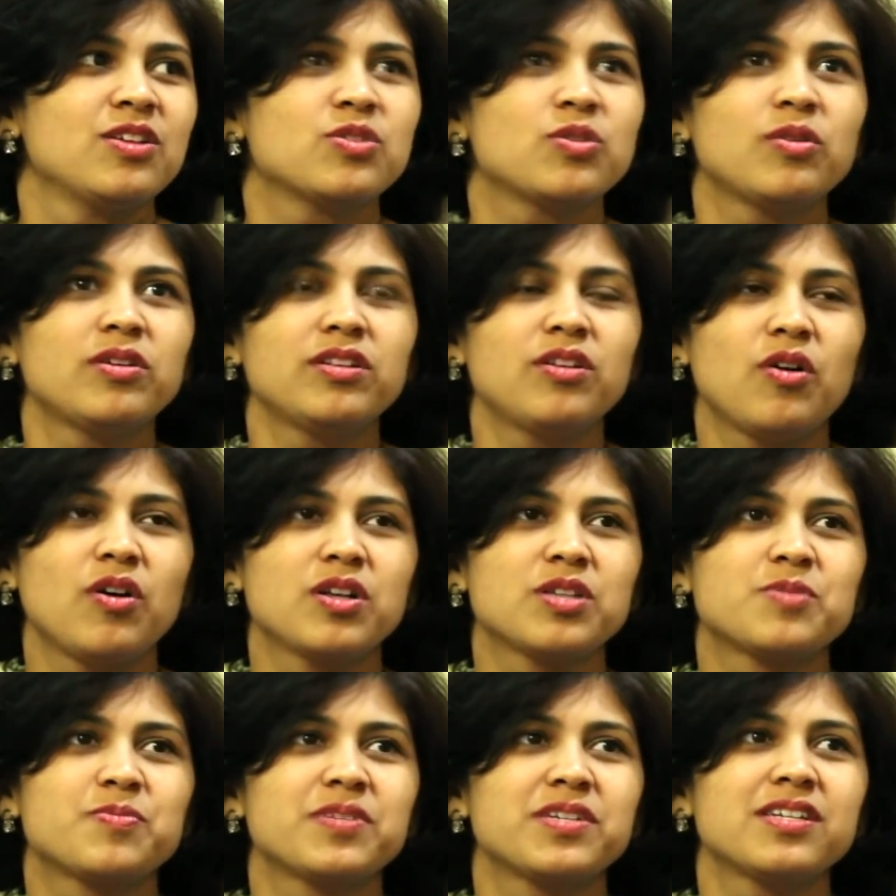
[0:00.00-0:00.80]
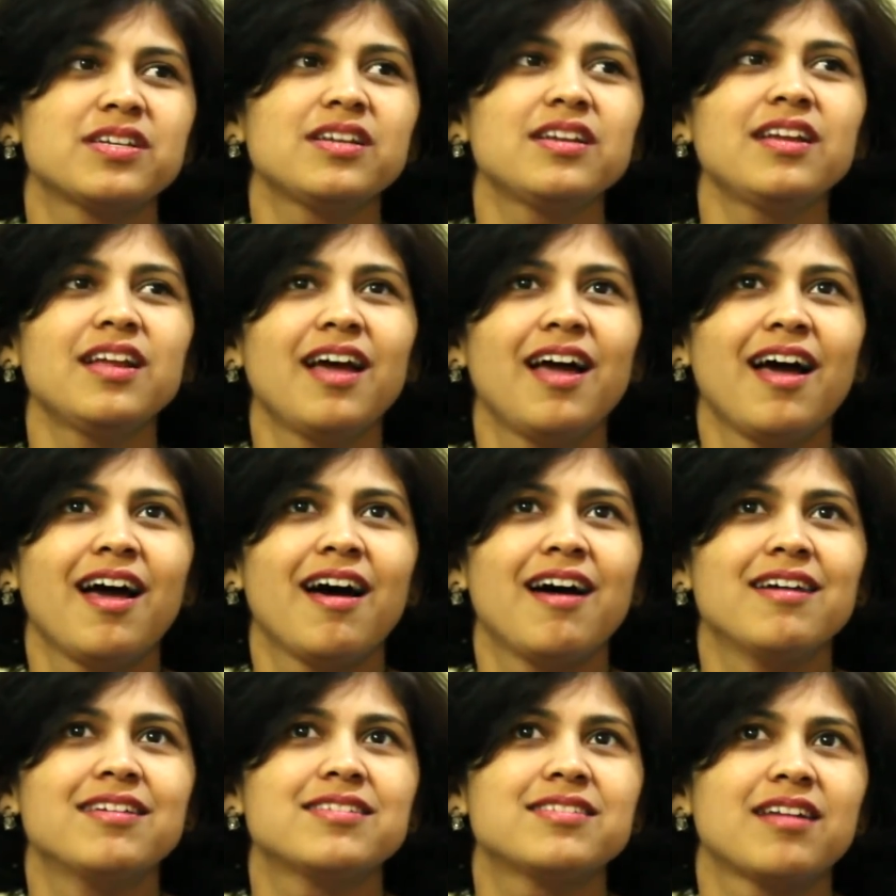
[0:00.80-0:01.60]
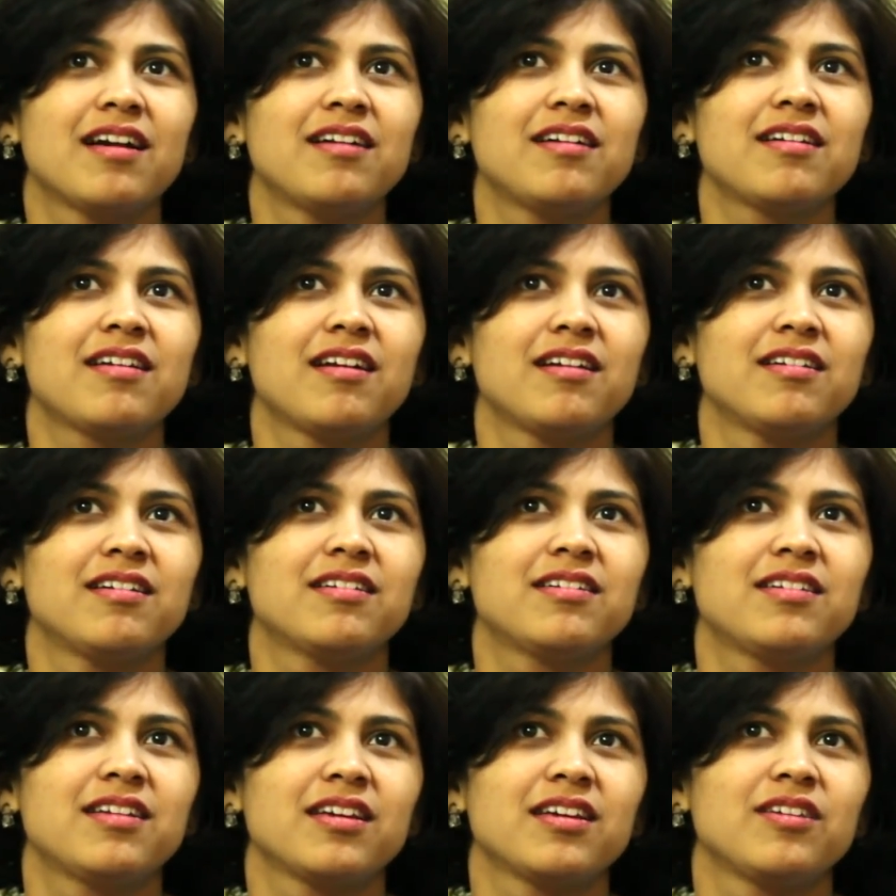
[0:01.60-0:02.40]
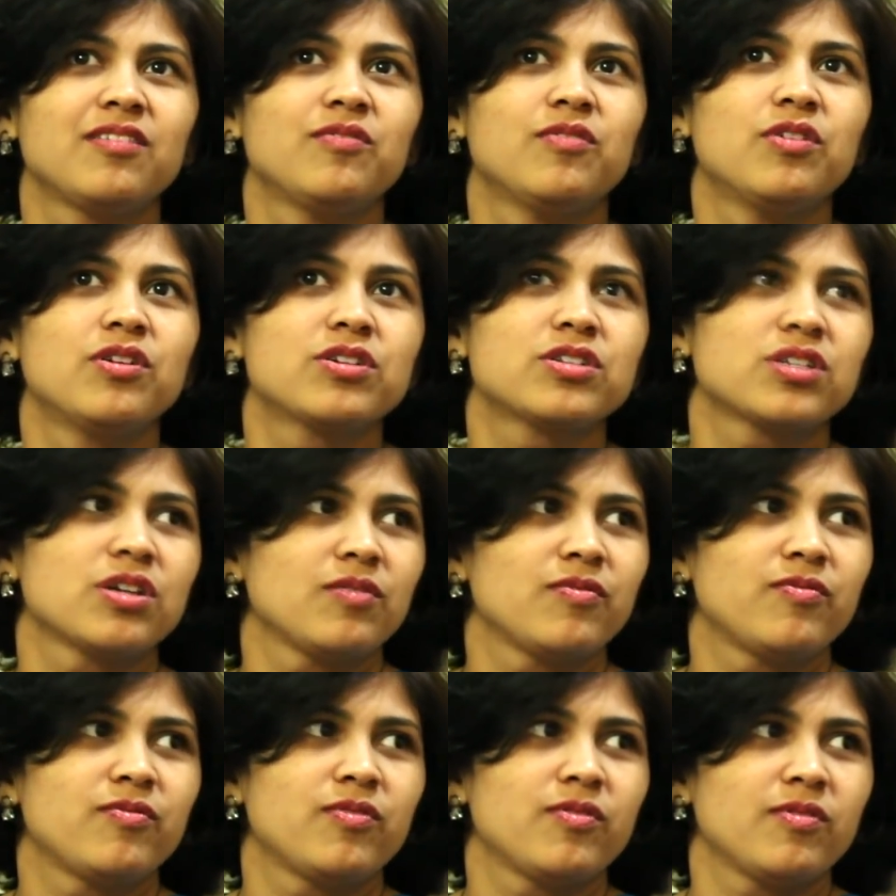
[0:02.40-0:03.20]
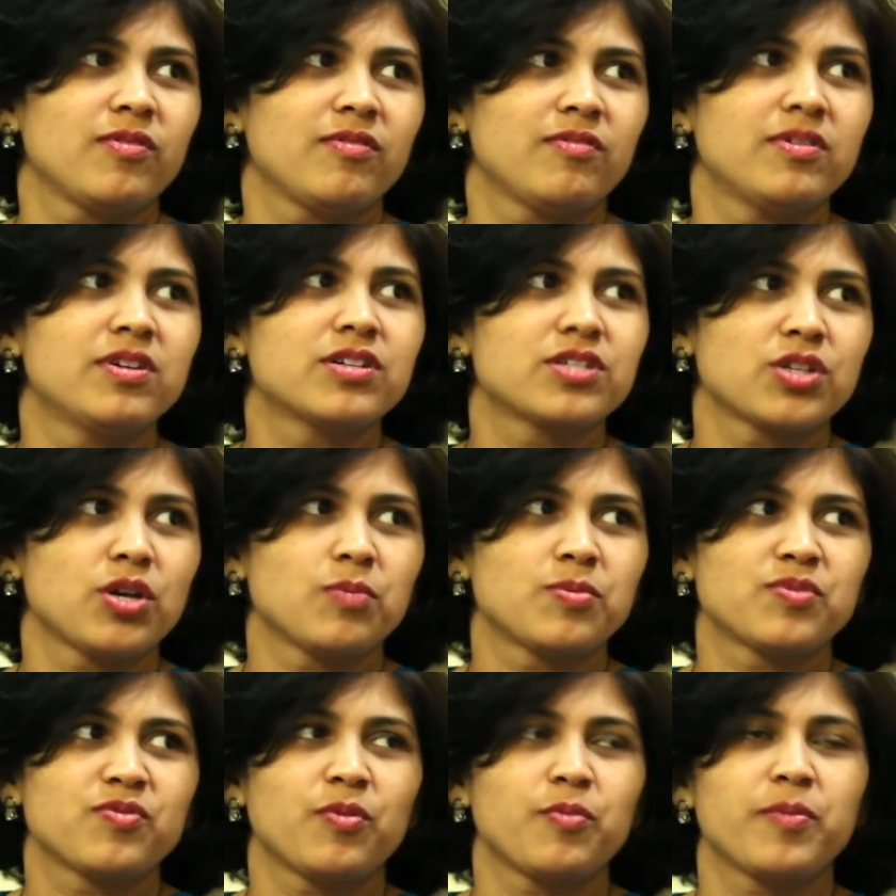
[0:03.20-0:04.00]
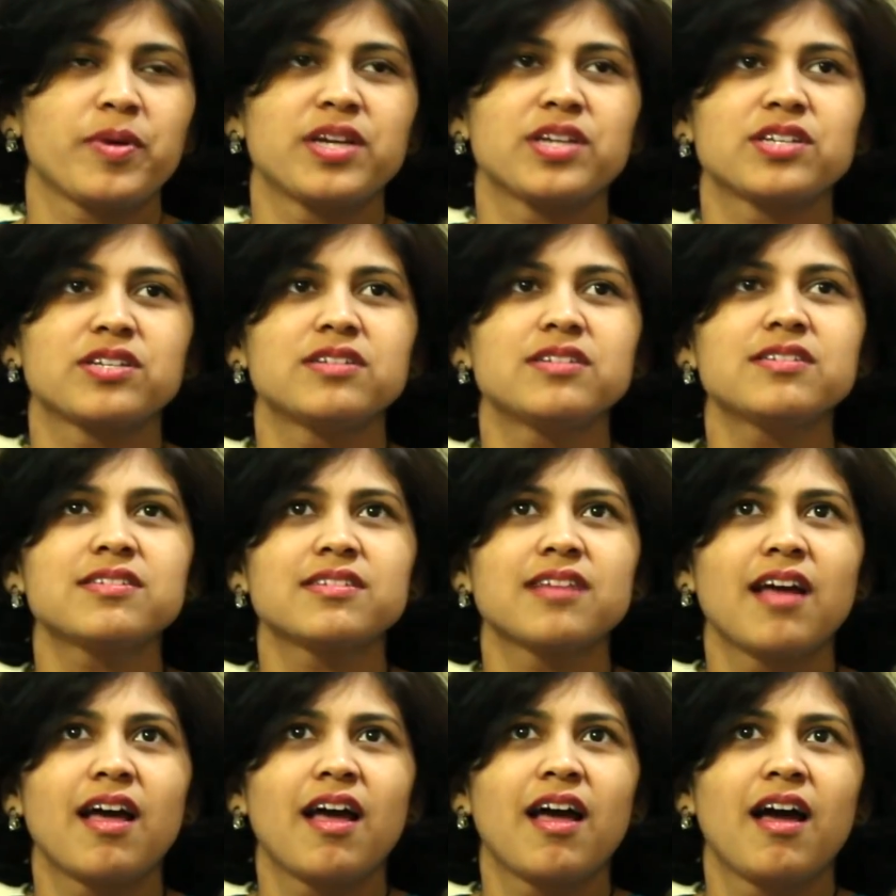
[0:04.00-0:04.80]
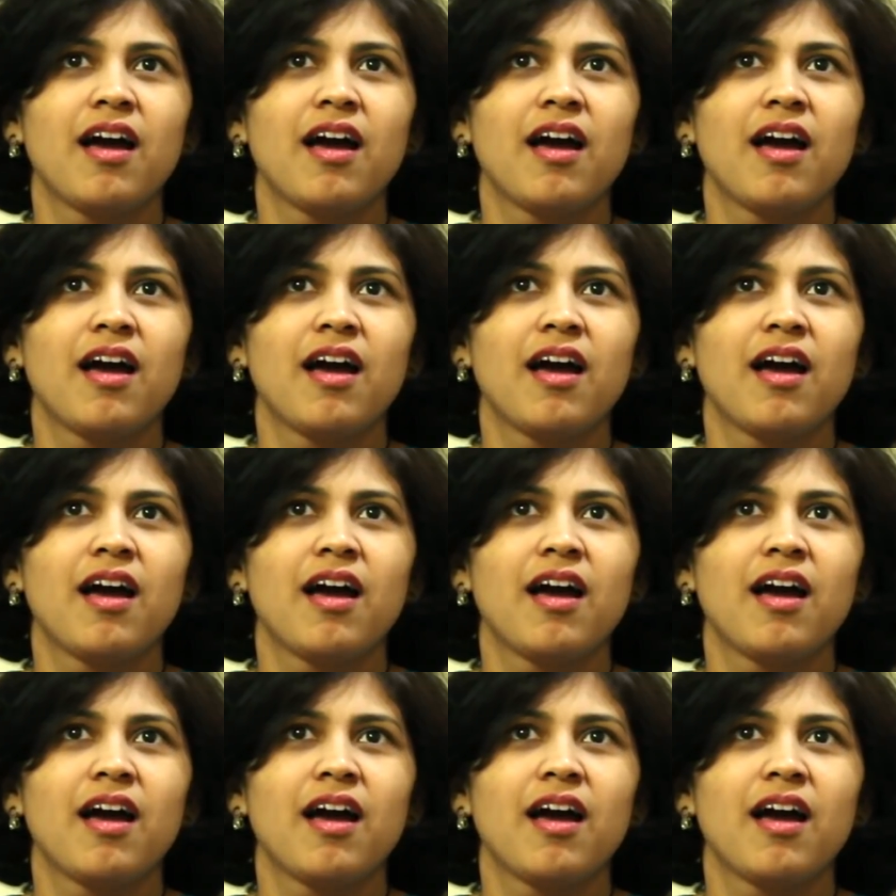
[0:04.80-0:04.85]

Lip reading: So in the hospital, I started conducting workshops for patients.